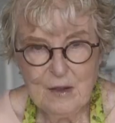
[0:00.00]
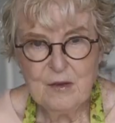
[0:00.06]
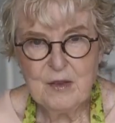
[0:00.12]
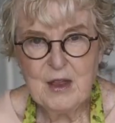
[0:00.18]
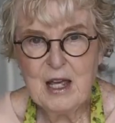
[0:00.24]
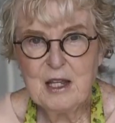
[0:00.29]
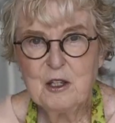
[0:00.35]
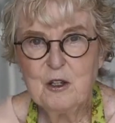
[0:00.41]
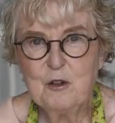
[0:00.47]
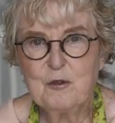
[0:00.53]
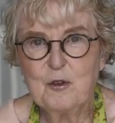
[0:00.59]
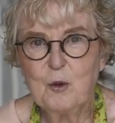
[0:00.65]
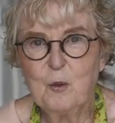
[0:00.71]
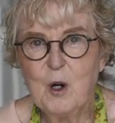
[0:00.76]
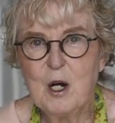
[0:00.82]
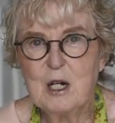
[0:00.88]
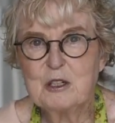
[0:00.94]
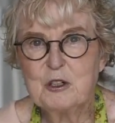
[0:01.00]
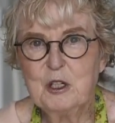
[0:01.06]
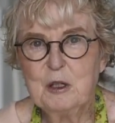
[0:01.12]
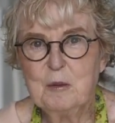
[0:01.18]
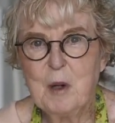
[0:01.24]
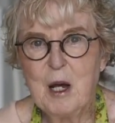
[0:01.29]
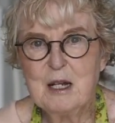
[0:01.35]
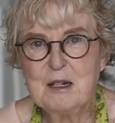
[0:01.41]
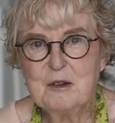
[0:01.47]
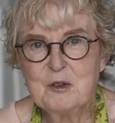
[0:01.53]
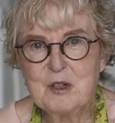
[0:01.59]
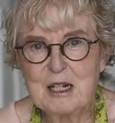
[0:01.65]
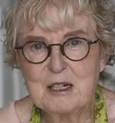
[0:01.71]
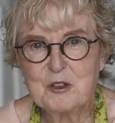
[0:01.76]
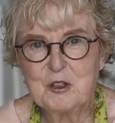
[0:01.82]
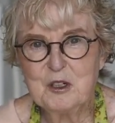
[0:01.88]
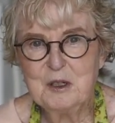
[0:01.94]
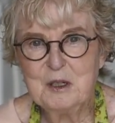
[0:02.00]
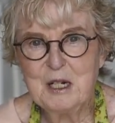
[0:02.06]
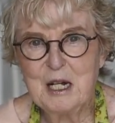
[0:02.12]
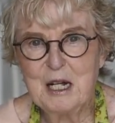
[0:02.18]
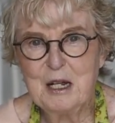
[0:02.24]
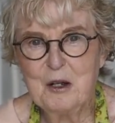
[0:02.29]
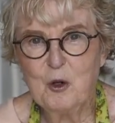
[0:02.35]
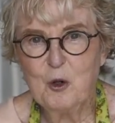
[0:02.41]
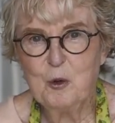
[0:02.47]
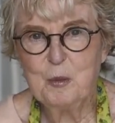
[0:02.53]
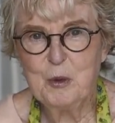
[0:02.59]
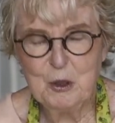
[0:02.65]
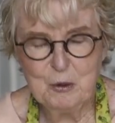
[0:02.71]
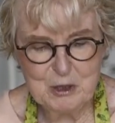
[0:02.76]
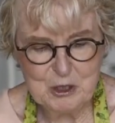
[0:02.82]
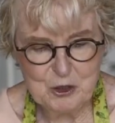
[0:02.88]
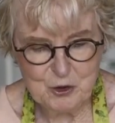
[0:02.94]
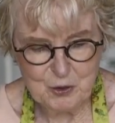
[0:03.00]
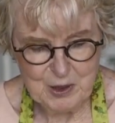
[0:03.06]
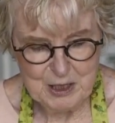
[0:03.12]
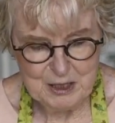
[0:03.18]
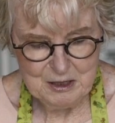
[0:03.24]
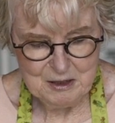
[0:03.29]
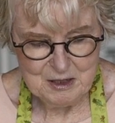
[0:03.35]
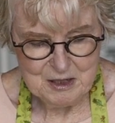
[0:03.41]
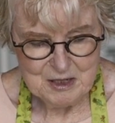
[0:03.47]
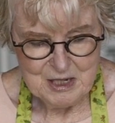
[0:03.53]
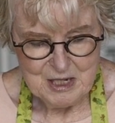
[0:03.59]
Thank you for watching my section. I hope you enjoyed it.